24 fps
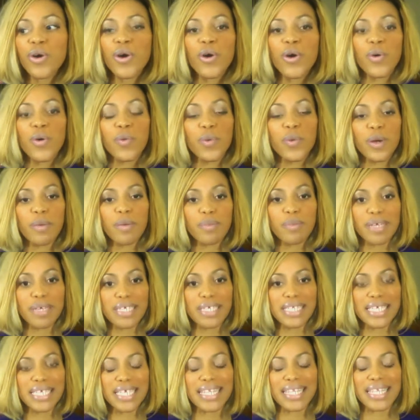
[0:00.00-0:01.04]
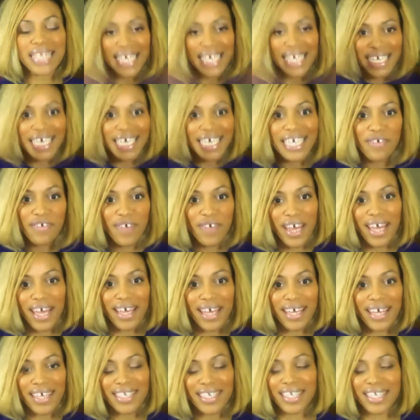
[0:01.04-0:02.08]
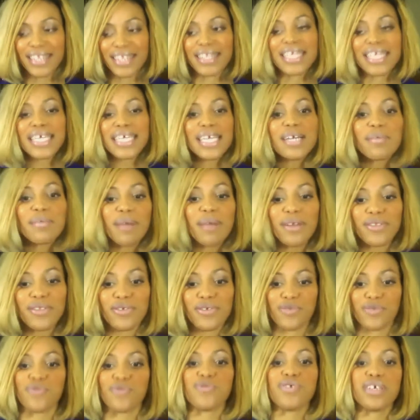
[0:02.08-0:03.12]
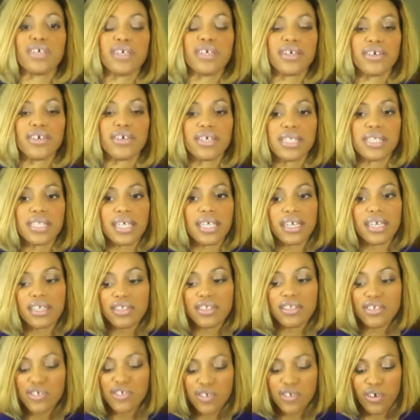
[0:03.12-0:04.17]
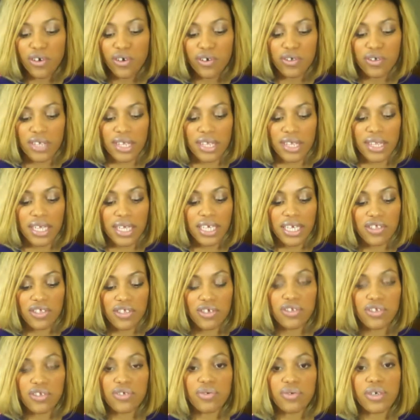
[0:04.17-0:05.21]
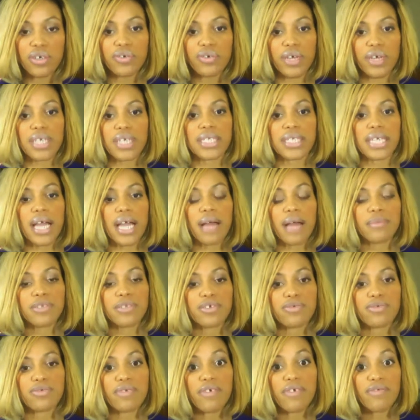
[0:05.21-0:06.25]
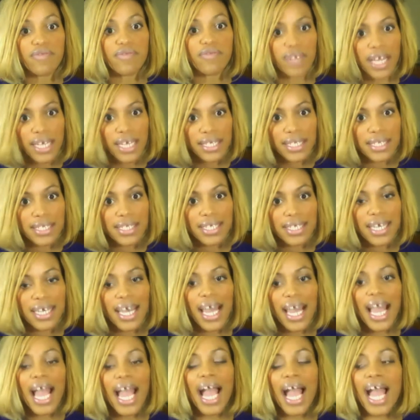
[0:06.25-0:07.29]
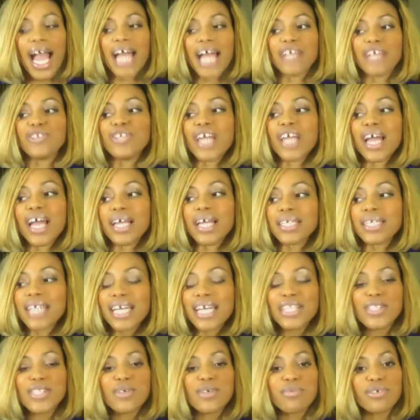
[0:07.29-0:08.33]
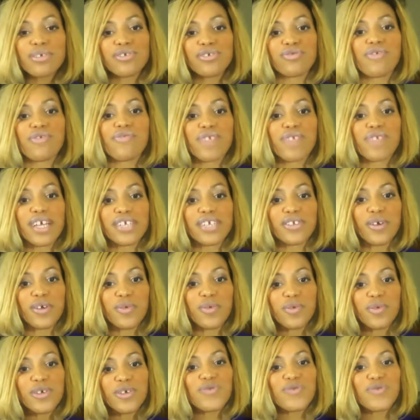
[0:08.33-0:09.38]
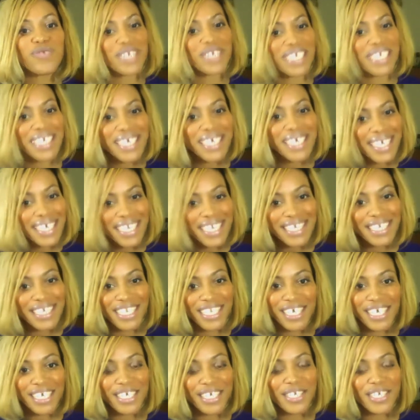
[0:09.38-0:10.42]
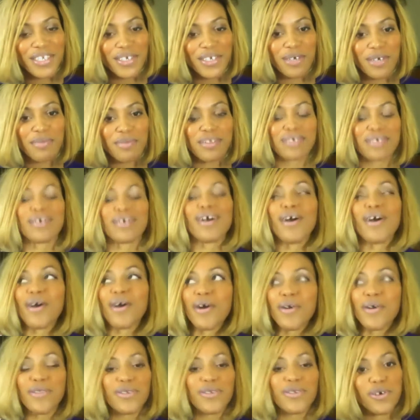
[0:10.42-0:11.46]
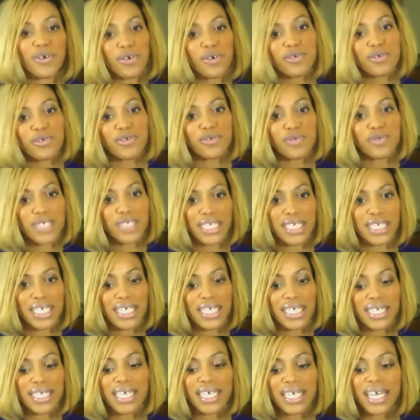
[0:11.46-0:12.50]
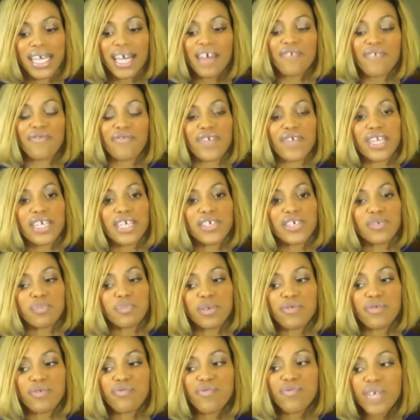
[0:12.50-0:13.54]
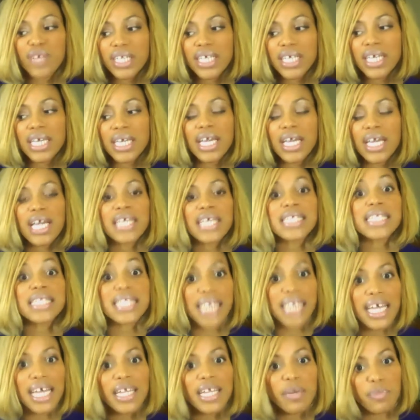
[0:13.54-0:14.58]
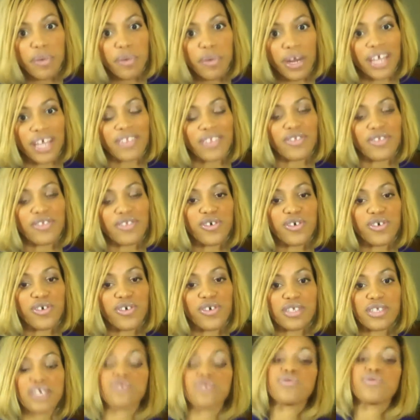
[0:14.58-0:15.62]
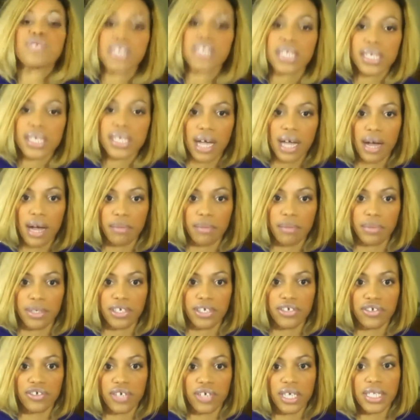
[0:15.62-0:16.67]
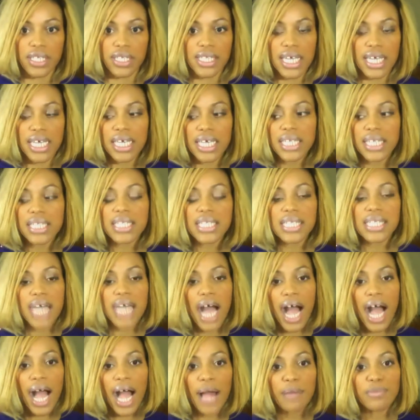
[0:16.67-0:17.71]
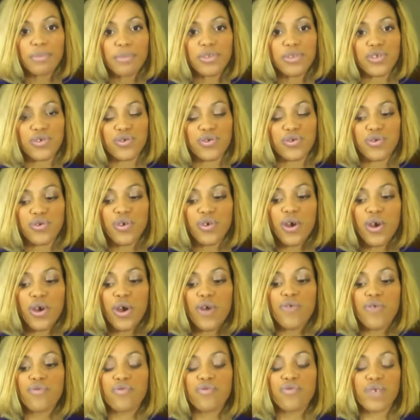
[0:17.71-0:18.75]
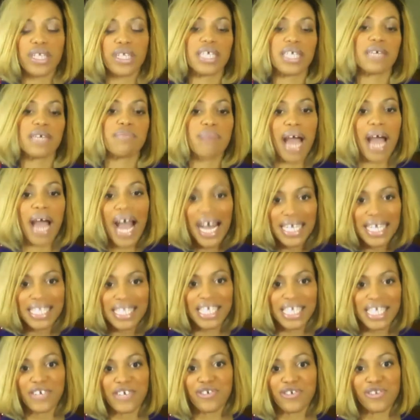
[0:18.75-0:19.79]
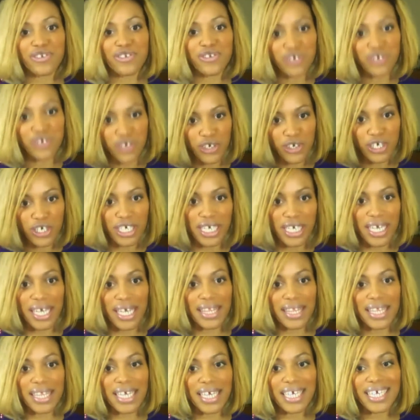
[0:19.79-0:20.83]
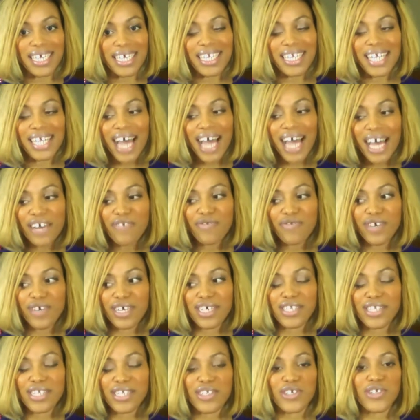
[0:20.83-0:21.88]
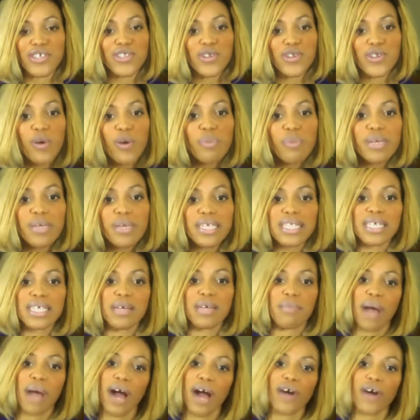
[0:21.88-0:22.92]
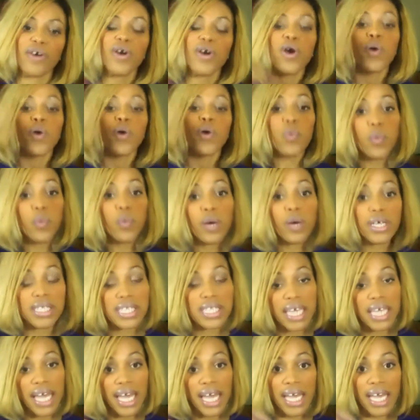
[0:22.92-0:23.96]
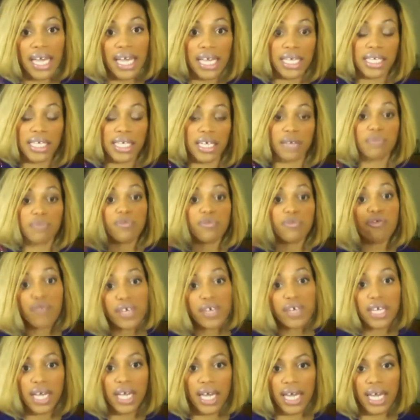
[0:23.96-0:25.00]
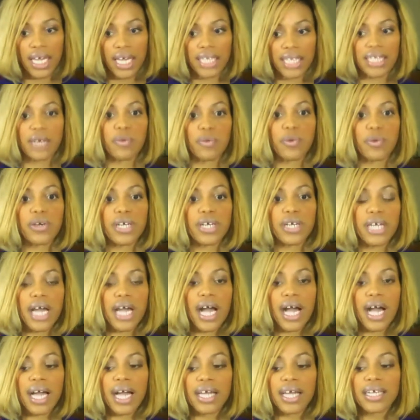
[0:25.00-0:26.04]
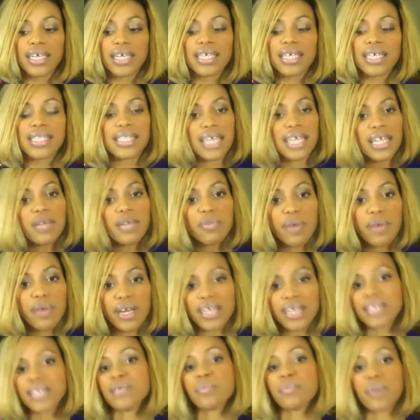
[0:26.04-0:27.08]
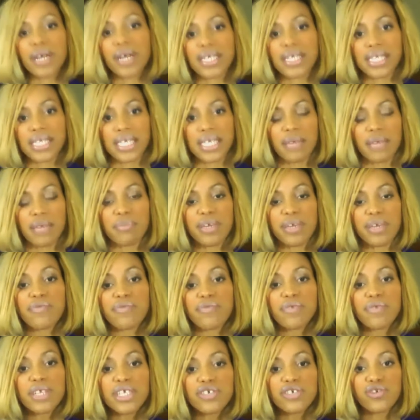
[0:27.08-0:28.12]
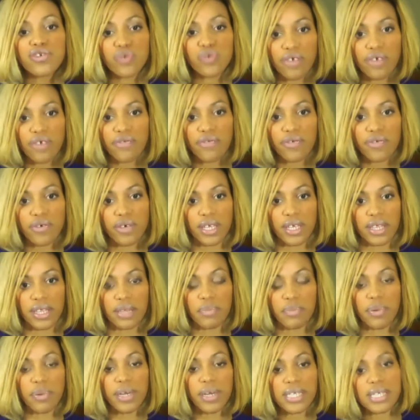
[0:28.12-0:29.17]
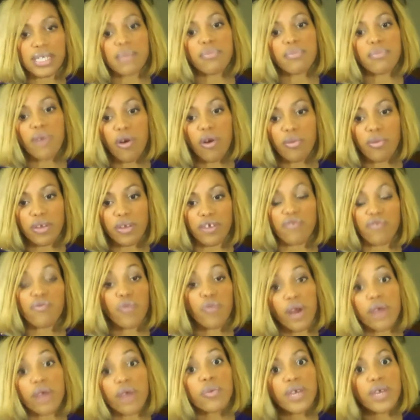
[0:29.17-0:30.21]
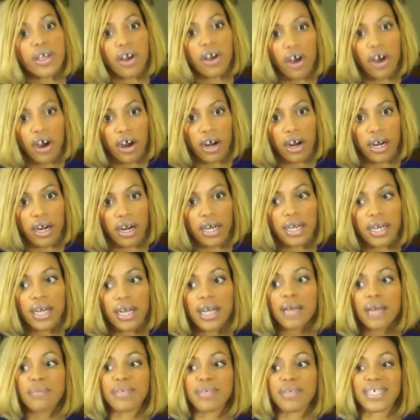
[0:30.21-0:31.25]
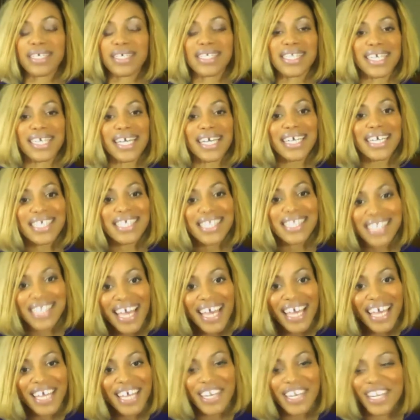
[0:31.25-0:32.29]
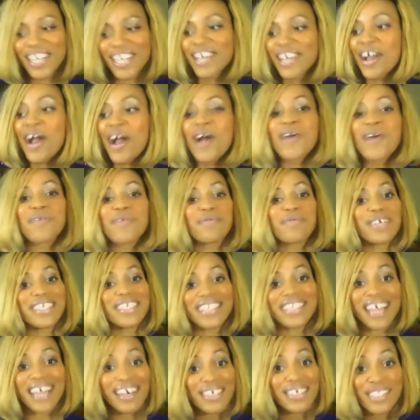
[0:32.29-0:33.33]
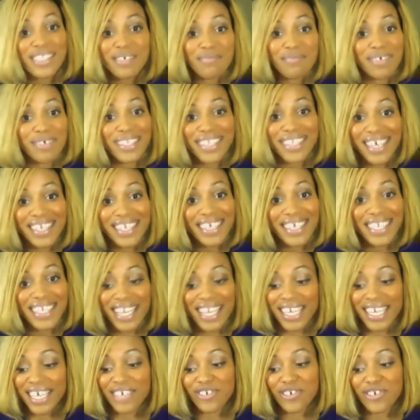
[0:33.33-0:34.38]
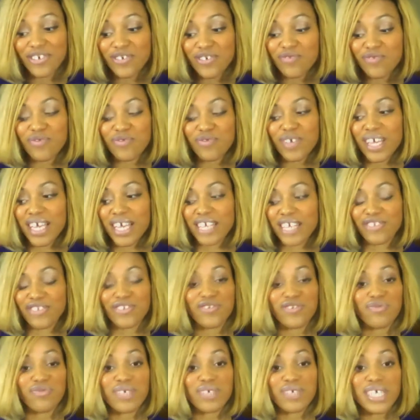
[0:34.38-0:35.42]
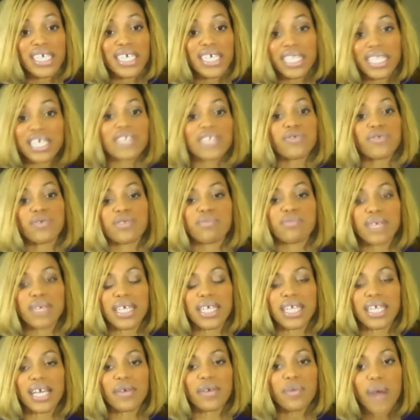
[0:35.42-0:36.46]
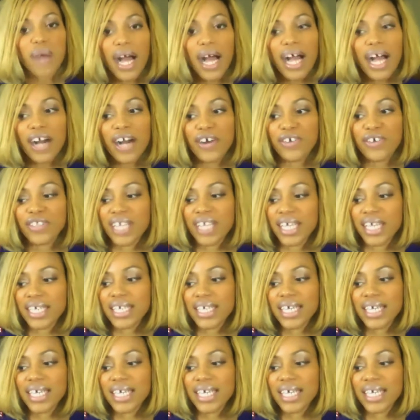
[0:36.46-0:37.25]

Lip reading: we're busy thinking ahead and thinking about the new year and setting these goals, I think it's also a great time to reflect and not so much reflect on what you didn't get done in terms of all the goals you didn't finish, but really celebrate the goals that you did accomplish and taking the time to really bask in your journey. I think a lot of us are so busy about what's ahead and moving ahead that we're not celebrating the present and being really joyful in the present moment of where we are. Because like I said with Nelson Mandela, like it just really clicked with me, like wow, like,